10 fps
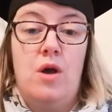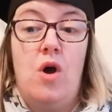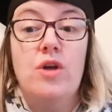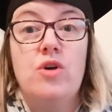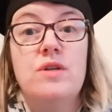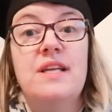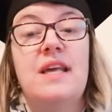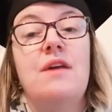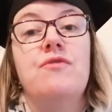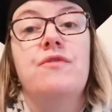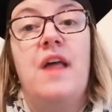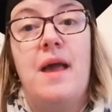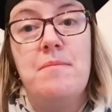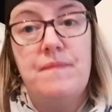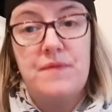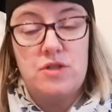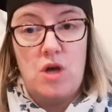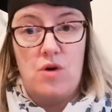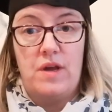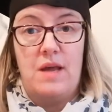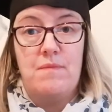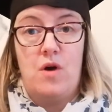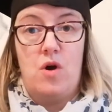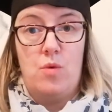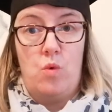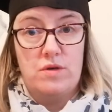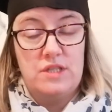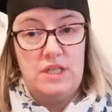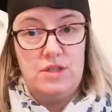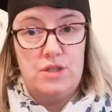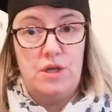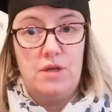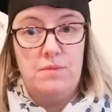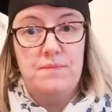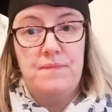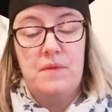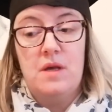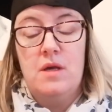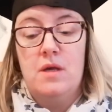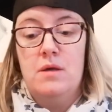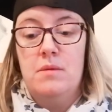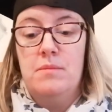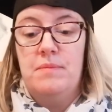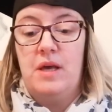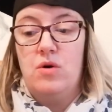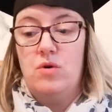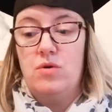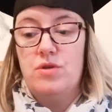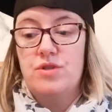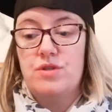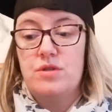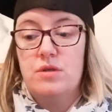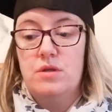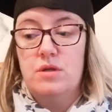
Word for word: I couldn't give them the time that I wanted to because